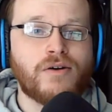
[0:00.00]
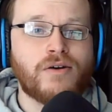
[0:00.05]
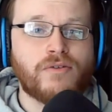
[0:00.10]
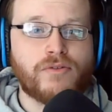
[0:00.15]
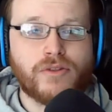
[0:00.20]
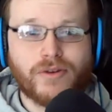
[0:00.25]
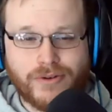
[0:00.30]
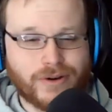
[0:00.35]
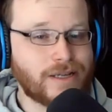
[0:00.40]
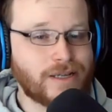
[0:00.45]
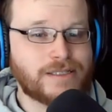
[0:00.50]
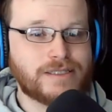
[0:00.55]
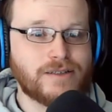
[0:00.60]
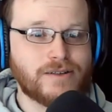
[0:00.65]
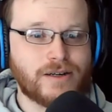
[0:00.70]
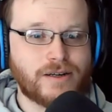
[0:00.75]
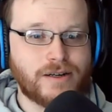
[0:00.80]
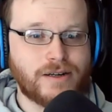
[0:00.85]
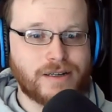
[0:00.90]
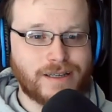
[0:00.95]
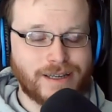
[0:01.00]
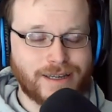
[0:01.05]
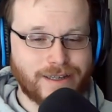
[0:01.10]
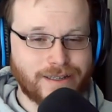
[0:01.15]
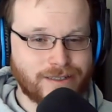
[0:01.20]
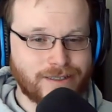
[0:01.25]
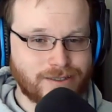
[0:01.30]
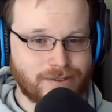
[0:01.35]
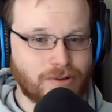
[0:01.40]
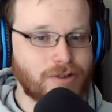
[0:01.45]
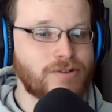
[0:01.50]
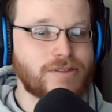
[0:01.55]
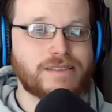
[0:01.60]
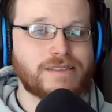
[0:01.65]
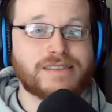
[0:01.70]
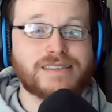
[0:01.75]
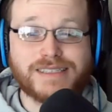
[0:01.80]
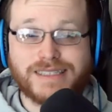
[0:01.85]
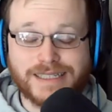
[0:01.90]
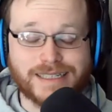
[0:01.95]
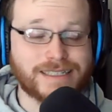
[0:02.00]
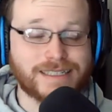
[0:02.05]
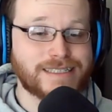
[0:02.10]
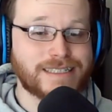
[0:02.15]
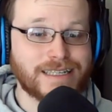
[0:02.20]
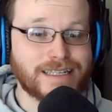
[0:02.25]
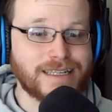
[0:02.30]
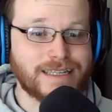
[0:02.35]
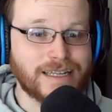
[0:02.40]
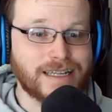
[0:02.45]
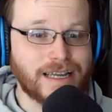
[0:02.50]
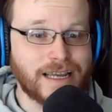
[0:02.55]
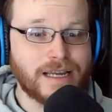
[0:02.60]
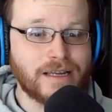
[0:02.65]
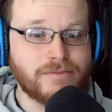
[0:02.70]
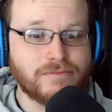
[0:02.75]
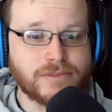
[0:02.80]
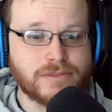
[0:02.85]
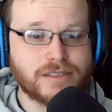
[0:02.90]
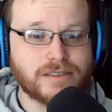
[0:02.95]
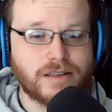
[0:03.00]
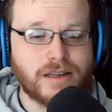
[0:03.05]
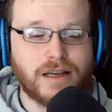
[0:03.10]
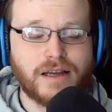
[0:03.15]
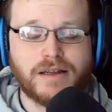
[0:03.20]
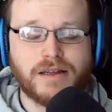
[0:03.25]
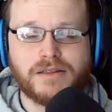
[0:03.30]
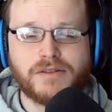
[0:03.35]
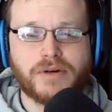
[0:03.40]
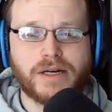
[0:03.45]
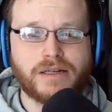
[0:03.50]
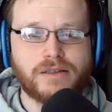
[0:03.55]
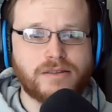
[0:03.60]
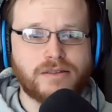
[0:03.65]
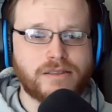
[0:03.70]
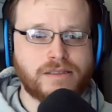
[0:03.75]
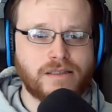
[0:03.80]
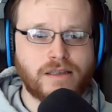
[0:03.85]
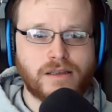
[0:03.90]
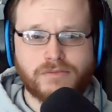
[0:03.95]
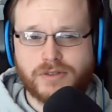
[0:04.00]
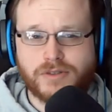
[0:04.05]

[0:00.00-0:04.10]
for the rest of the Hurricanes. What was it, 16 games in the regular season?